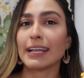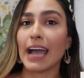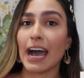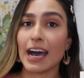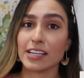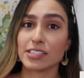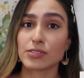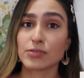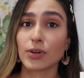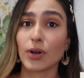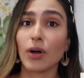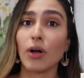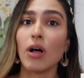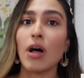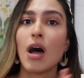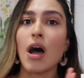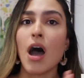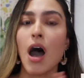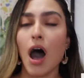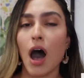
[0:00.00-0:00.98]

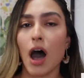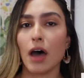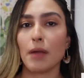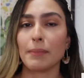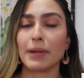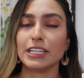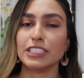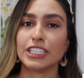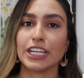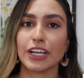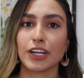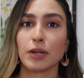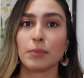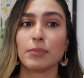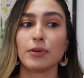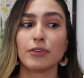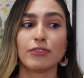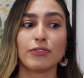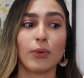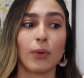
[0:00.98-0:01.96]
casserole on my channel
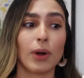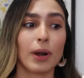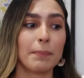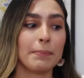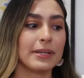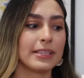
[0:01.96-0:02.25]
before,